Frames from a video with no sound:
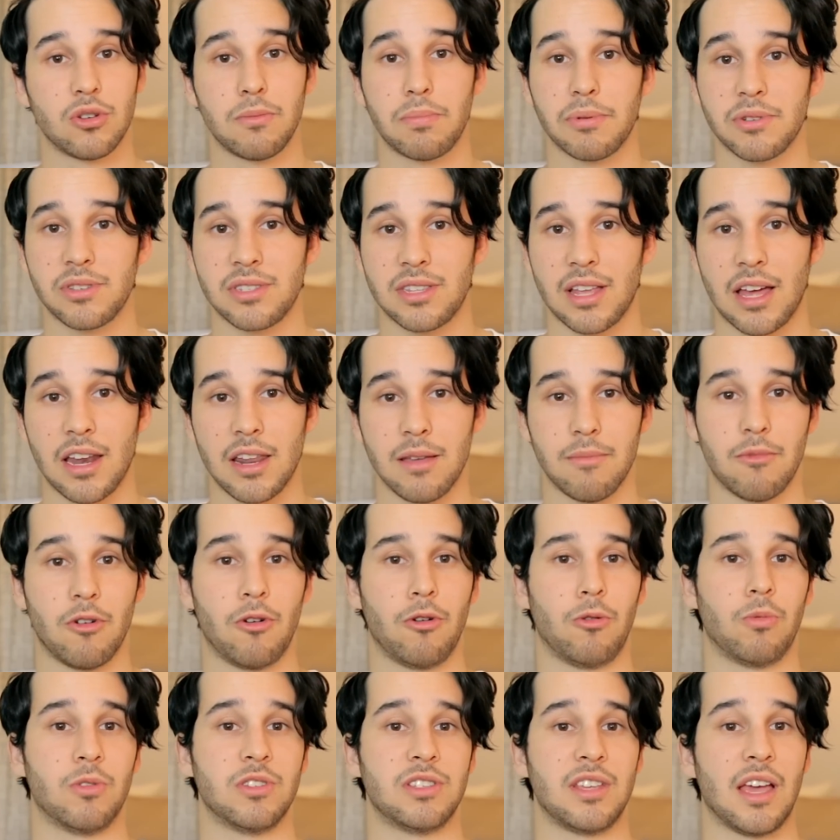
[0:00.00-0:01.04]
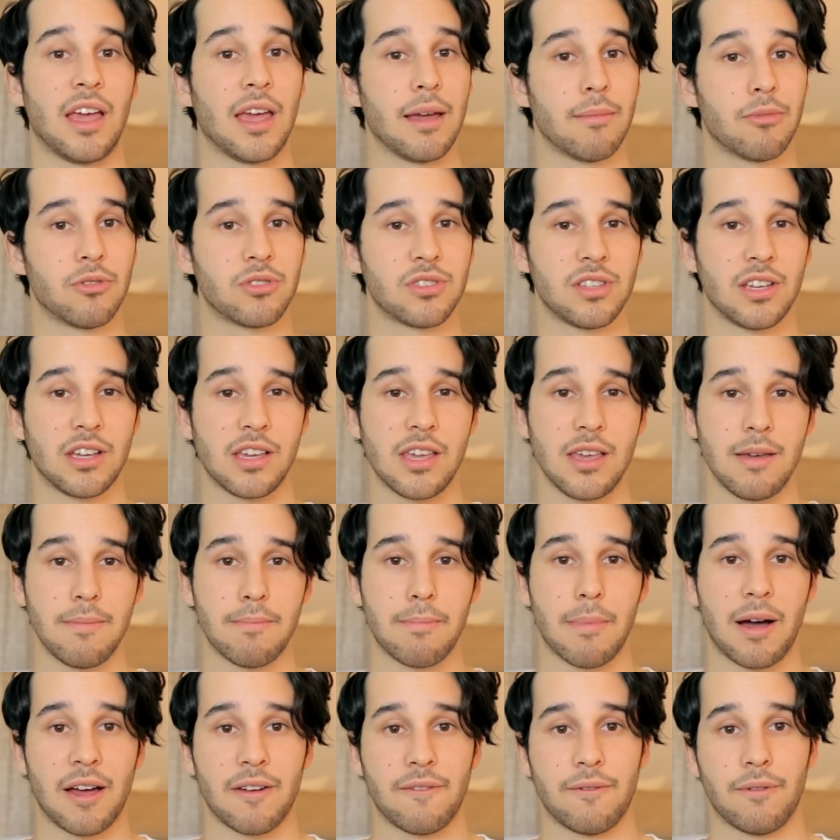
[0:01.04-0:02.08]
super steady mode was able to
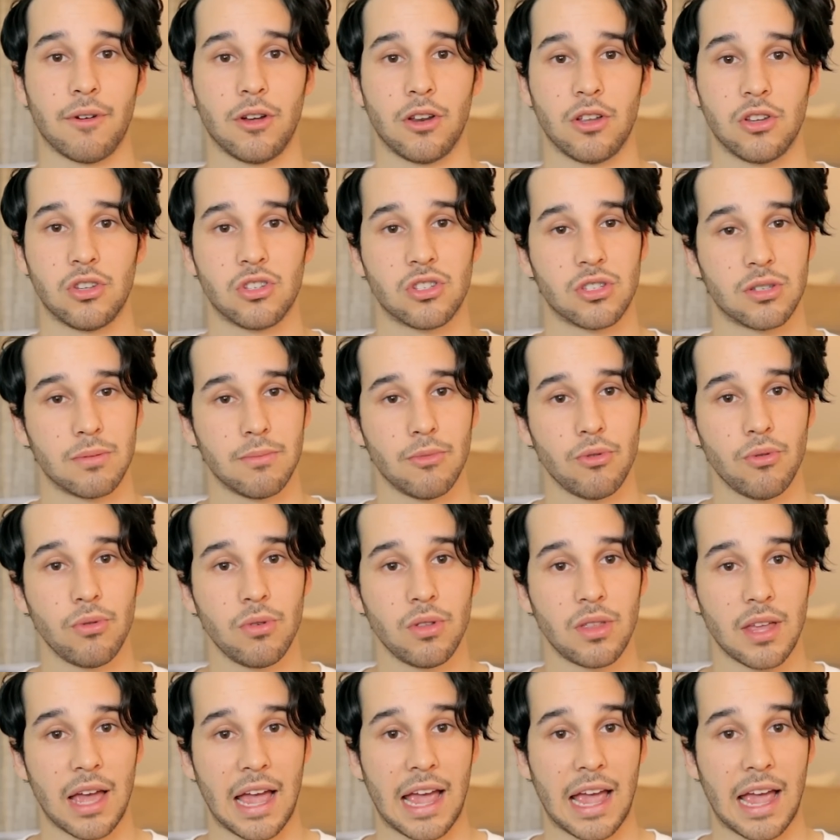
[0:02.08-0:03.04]
keep my footage smooth